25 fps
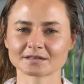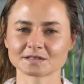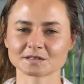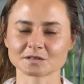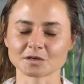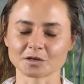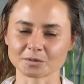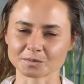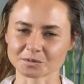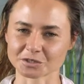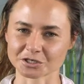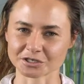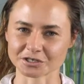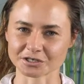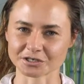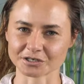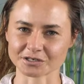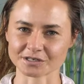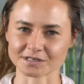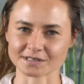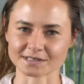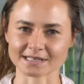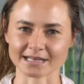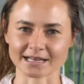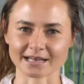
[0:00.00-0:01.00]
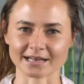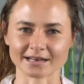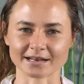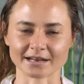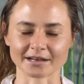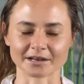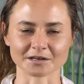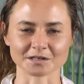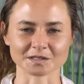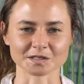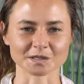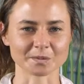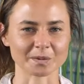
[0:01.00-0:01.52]
sculptures and
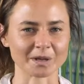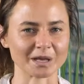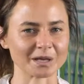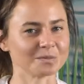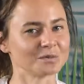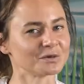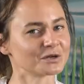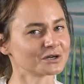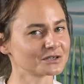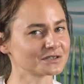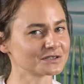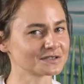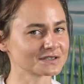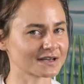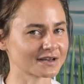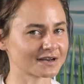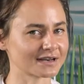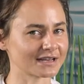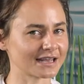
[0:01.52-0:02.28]
I also paint murals on